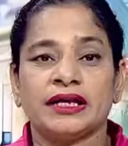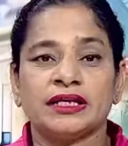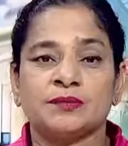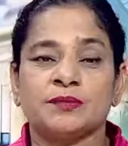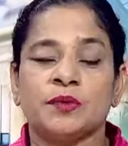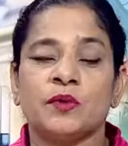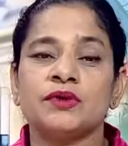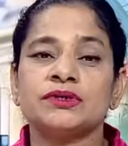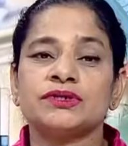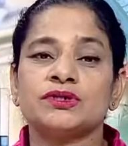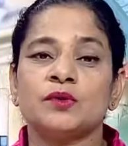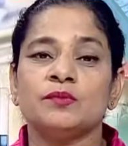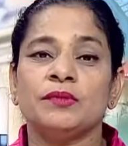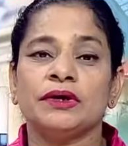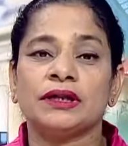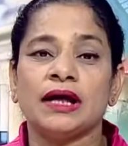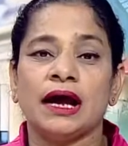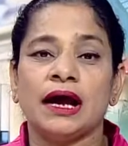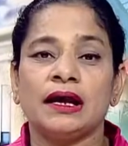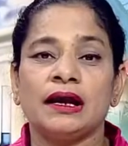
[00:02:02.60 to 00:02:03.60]
exposed to
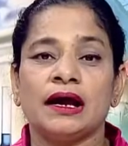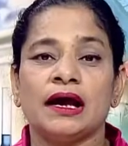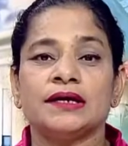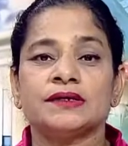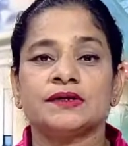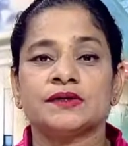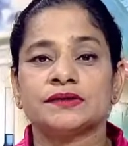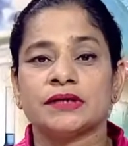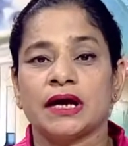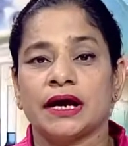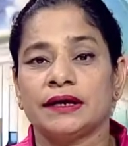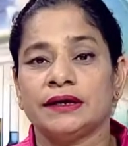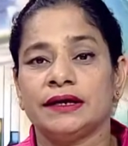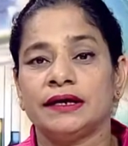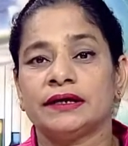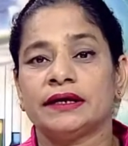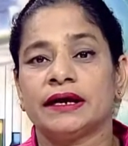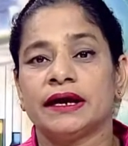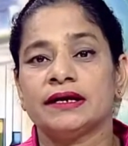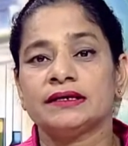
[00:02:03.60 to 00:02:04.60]
methyl
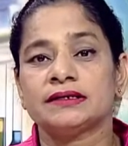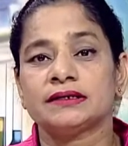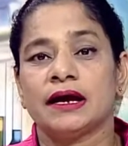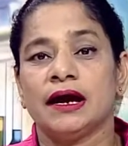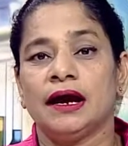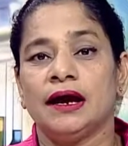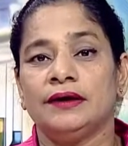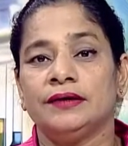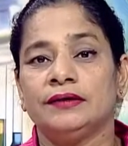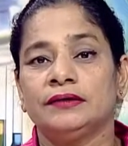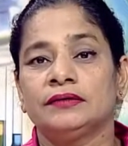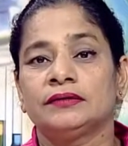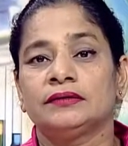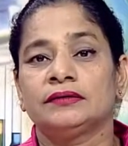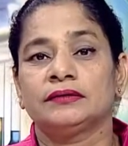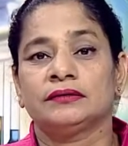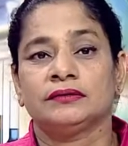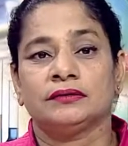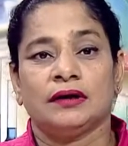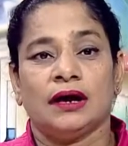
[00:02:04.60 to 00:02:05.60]
isocyanate gas and
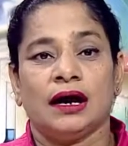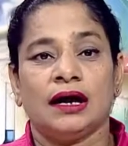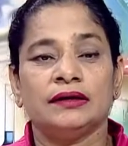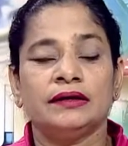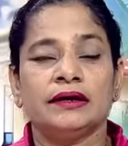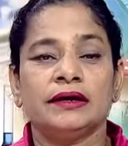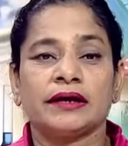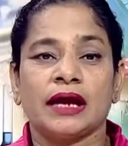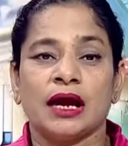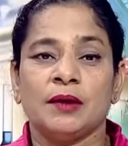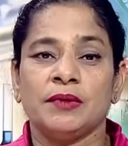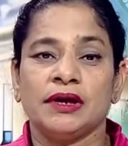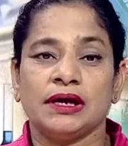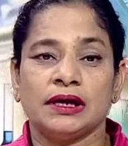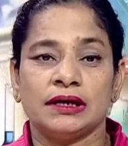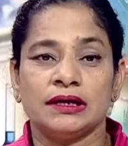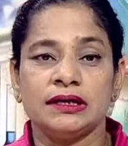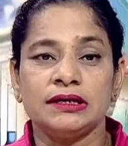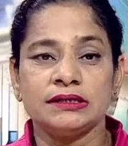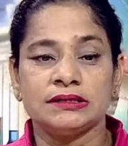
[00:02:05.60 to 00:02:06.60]
other
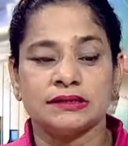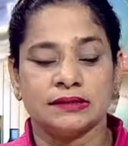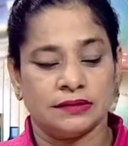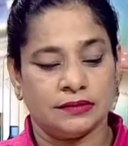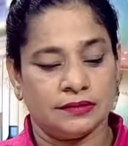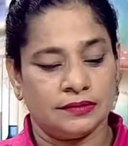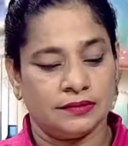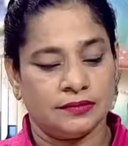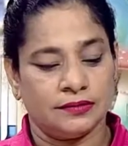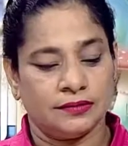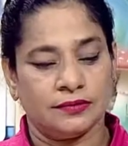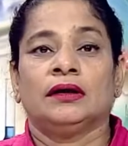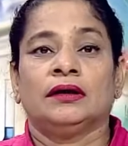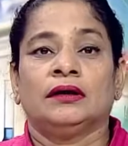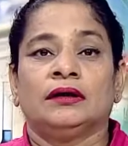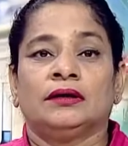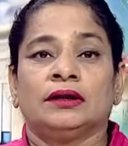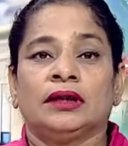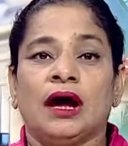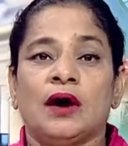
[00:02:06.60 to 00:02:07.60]
chemicals.
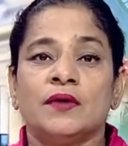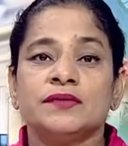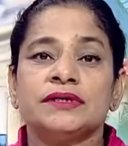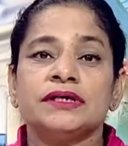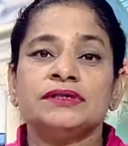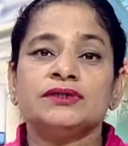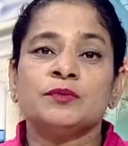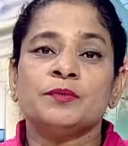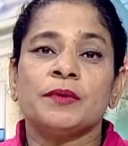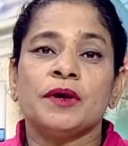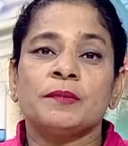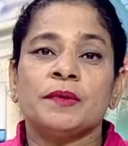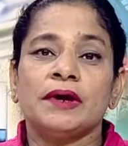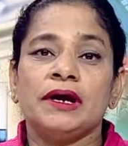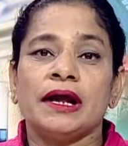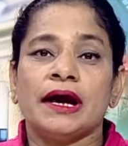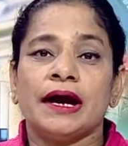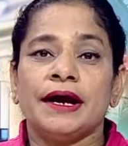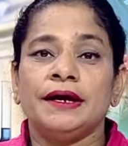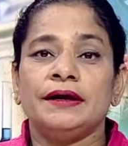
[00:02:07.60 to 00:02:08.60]
Thousands of
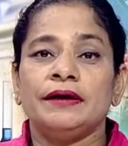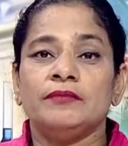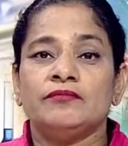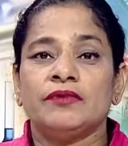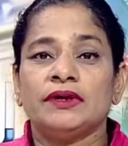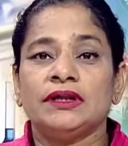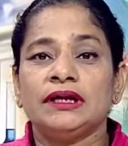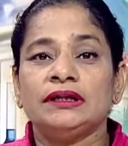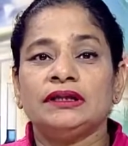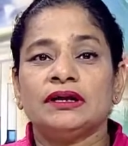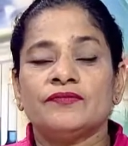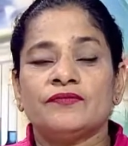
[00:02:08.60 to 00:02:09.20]
people died within